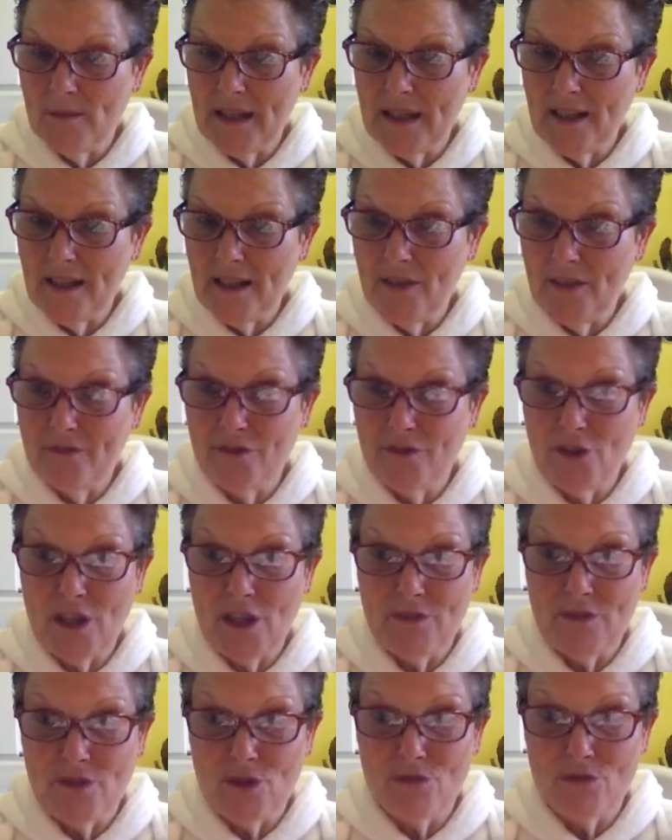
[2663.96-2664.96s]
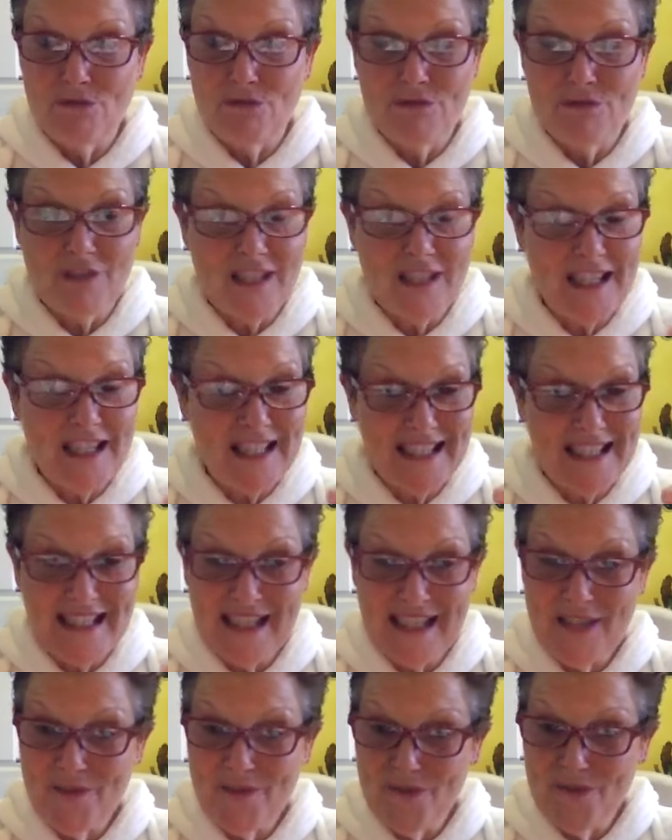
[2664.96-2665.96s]
if you're
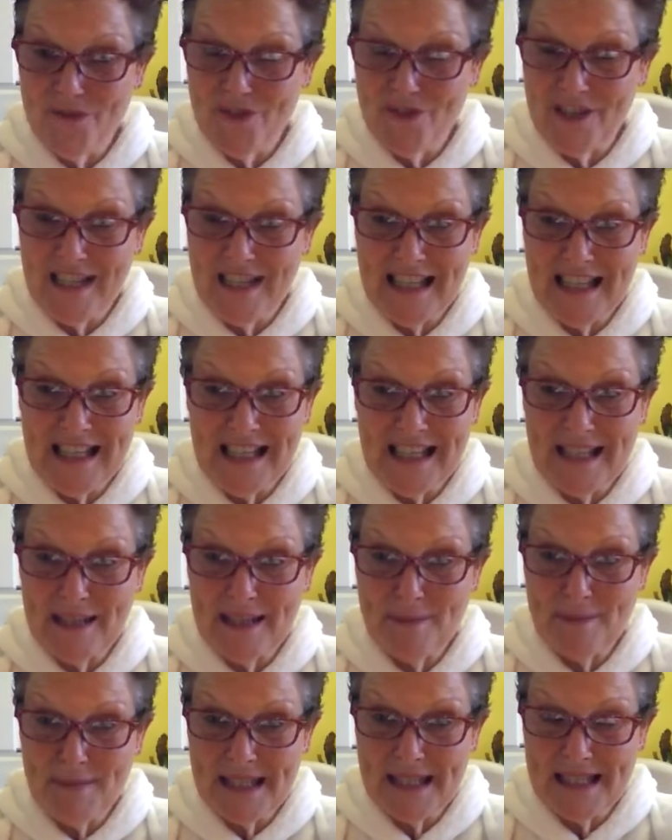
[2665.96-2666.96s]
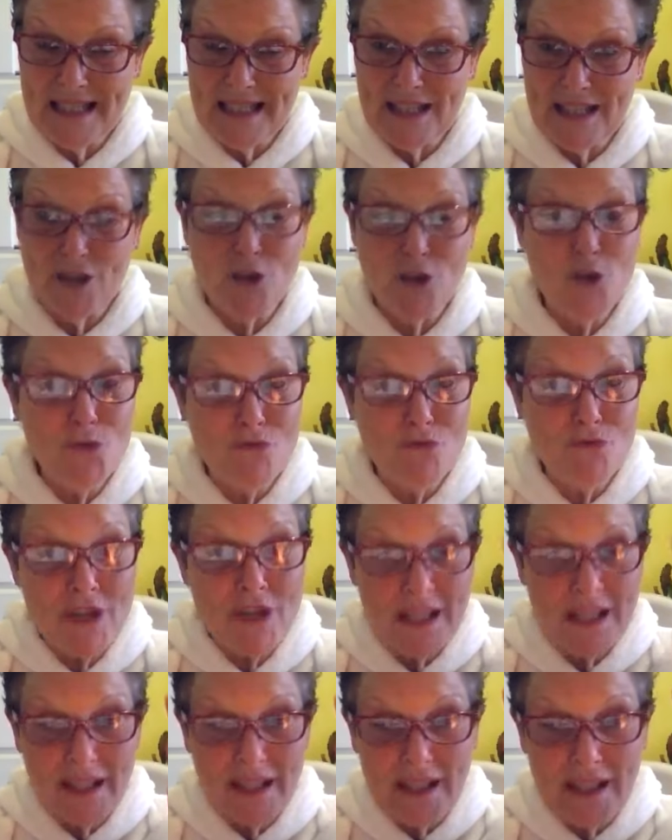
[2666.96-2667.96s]
really, really committed and you
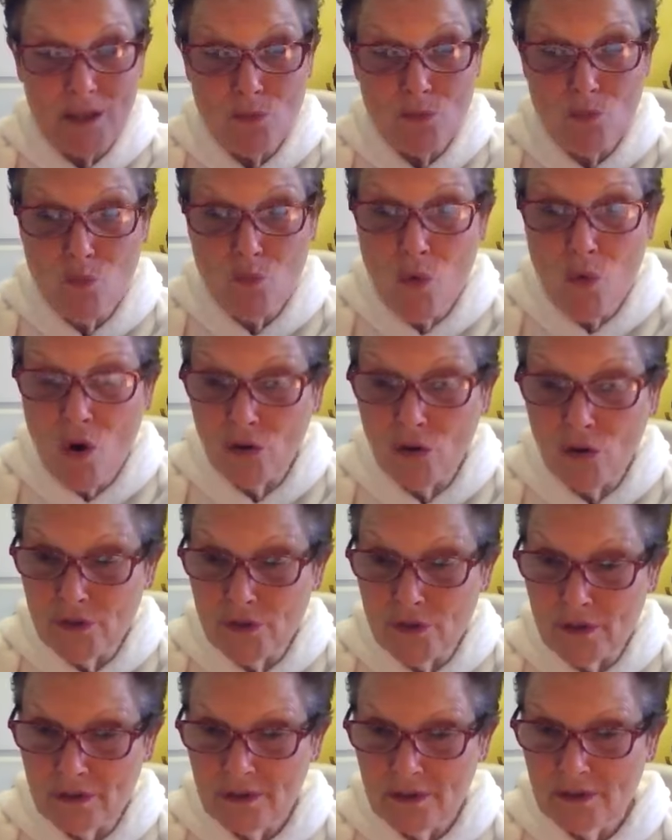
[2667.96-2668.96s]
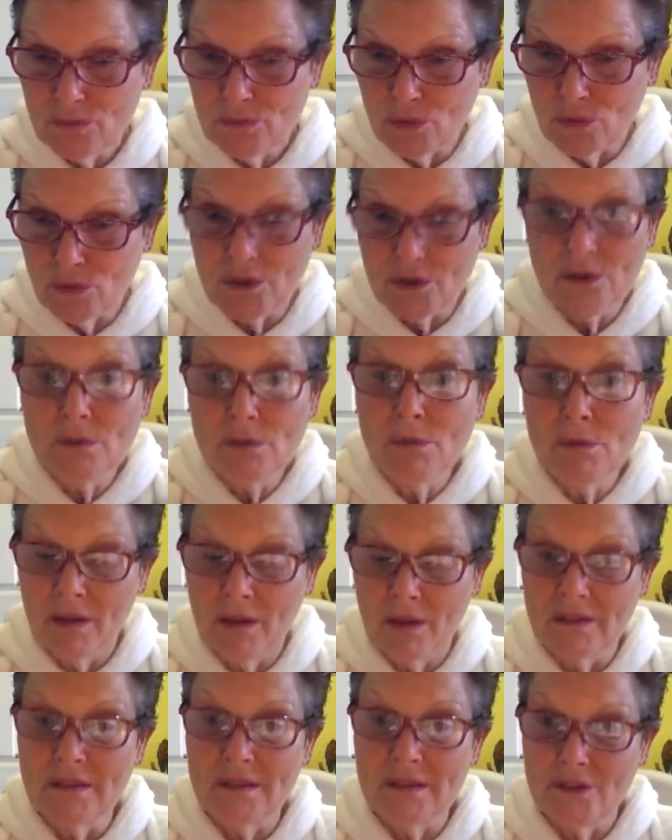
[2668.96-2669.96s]
really want what you
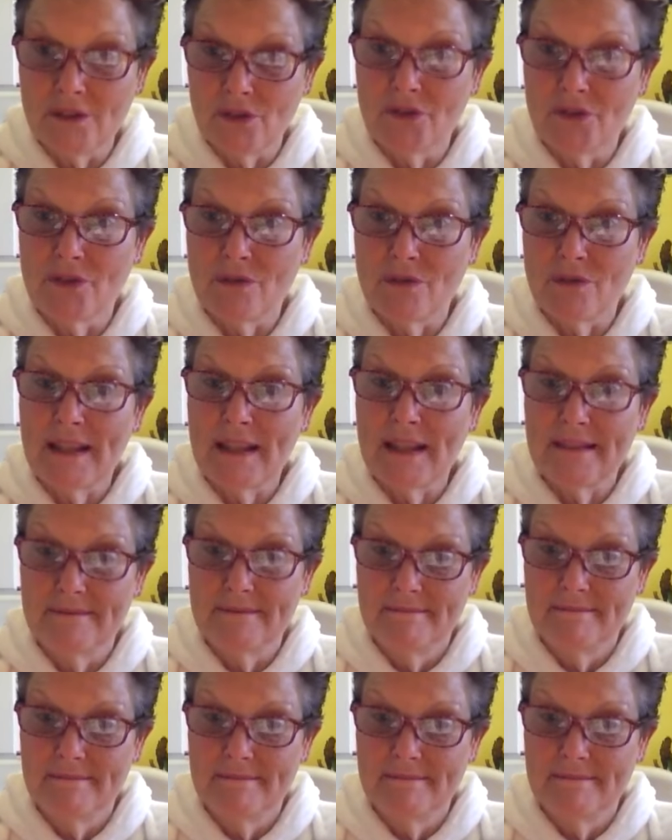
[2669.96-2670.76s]
want, you'll do it.